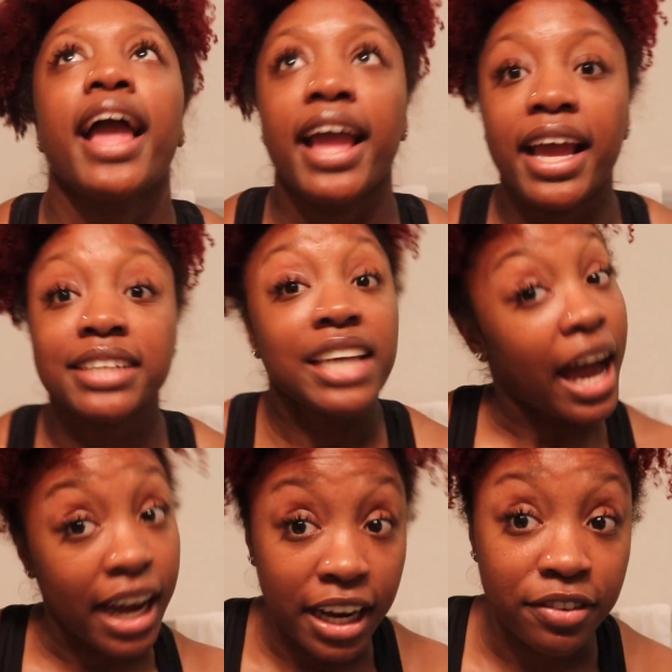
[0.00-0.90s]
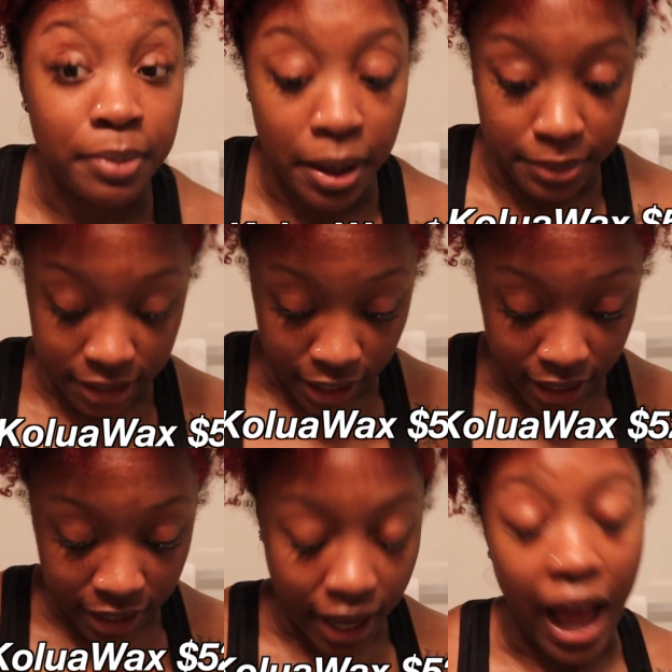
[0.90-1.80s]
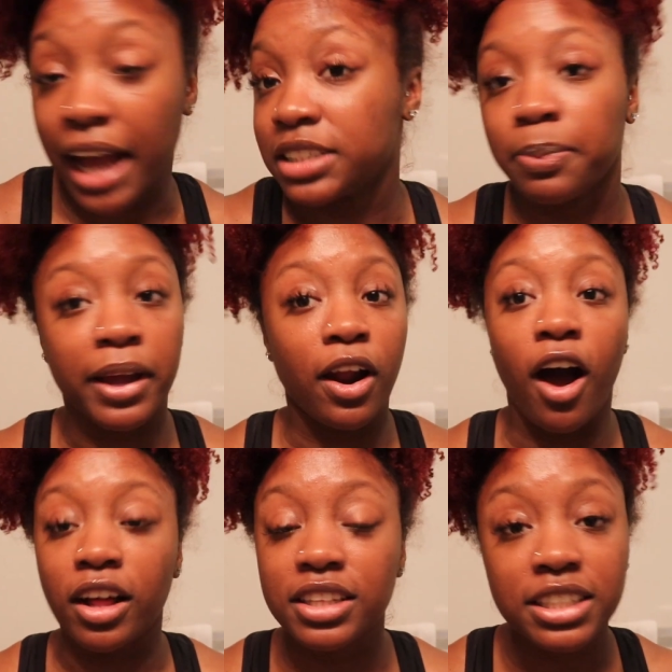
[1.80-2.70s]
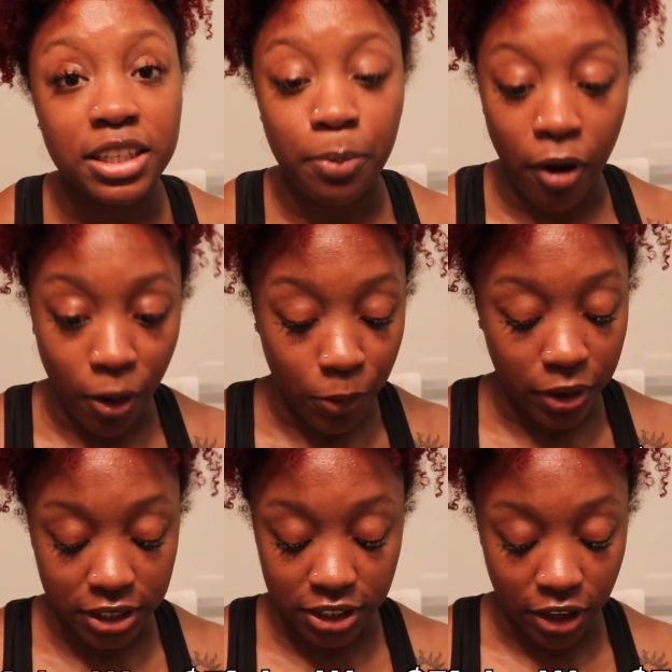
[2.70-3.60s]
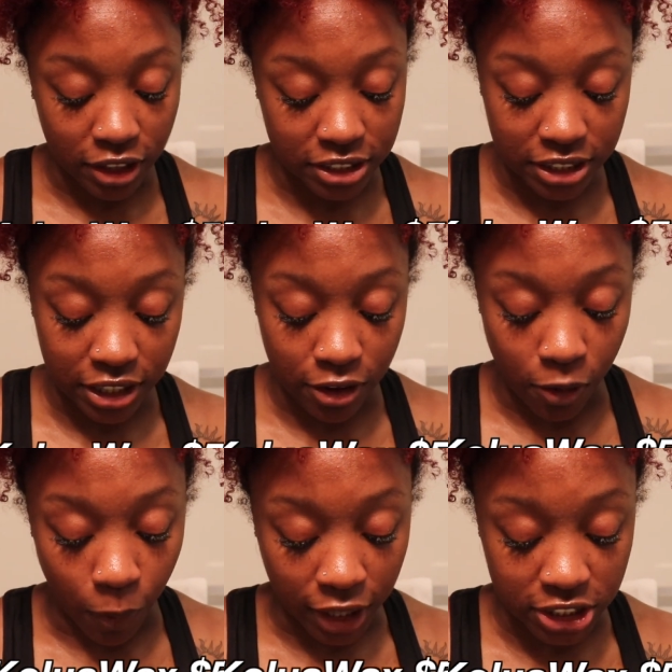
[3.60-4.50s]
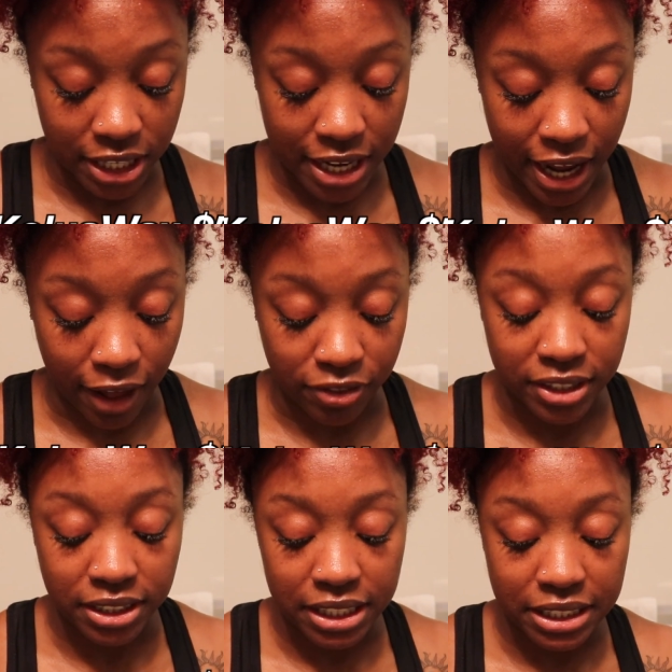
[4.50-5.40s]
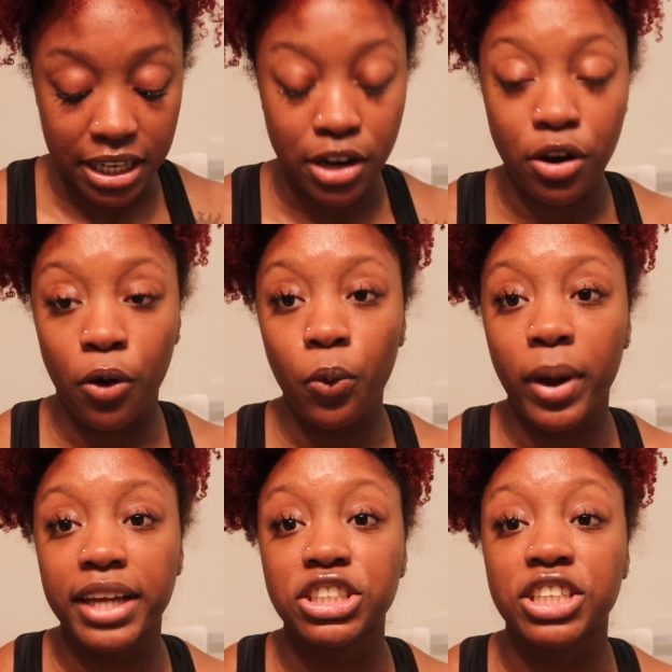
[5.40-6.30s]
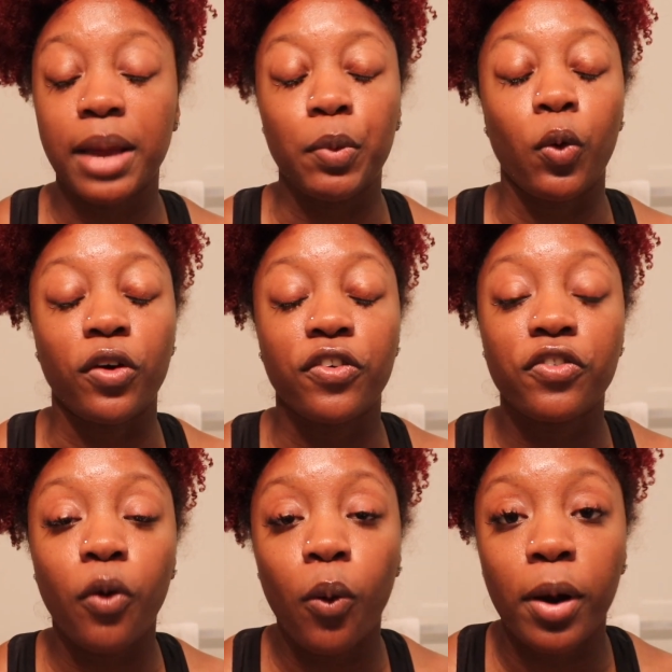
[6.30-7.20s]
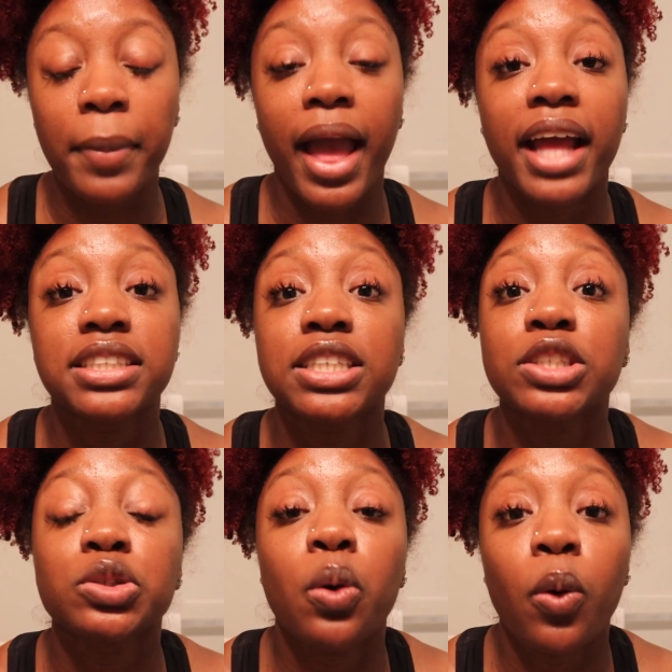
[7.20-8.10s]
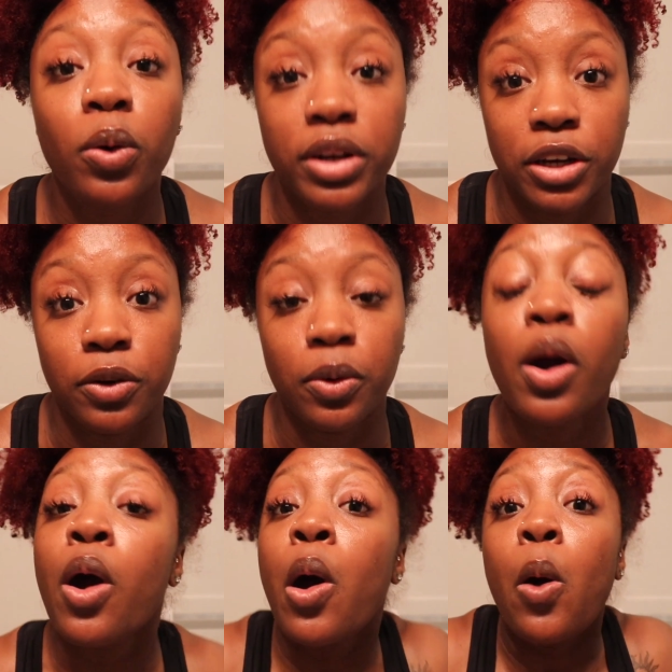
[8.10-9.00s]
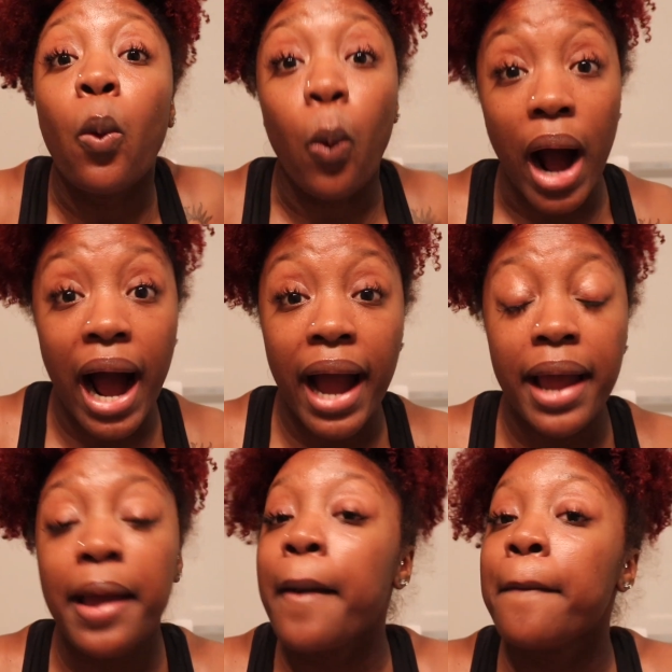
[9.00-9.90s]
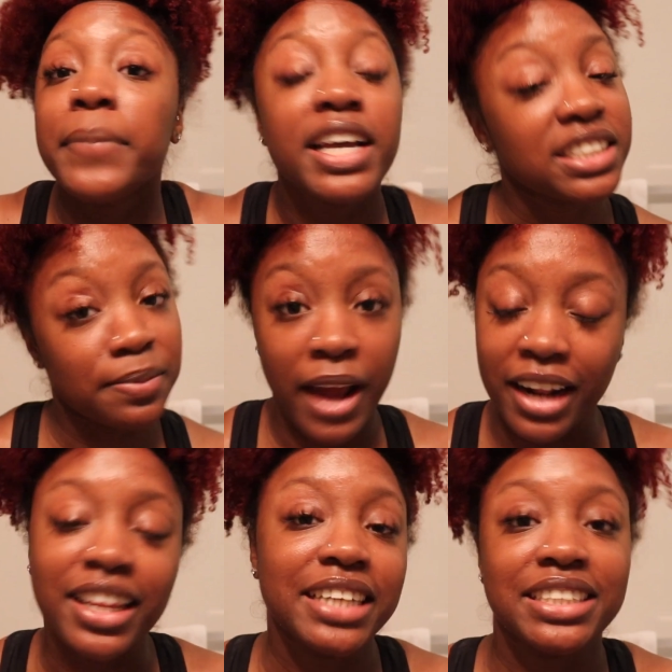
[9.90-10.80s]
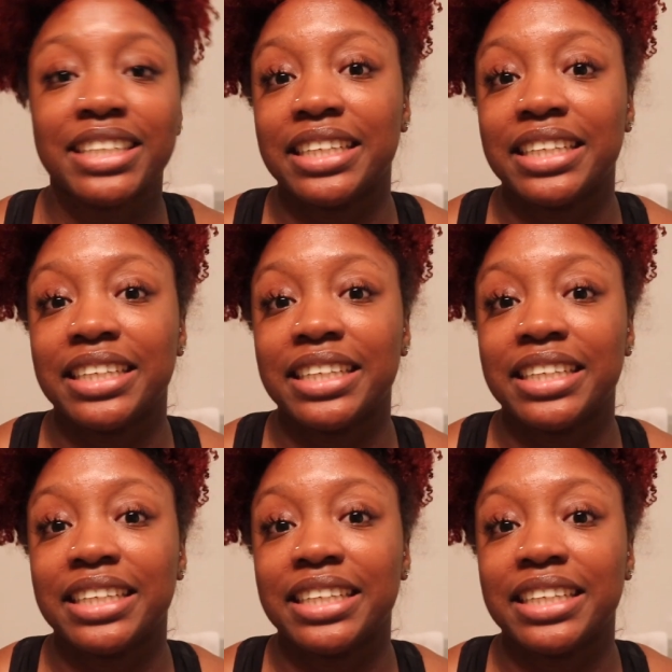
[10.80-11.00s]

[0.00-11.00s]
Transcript: and I got it from Amazon. I explained all this in a part one, so y'all just need to go watch it. Now, this is in no way, shape, or form a tutorial. Why? Because I'm not a licensed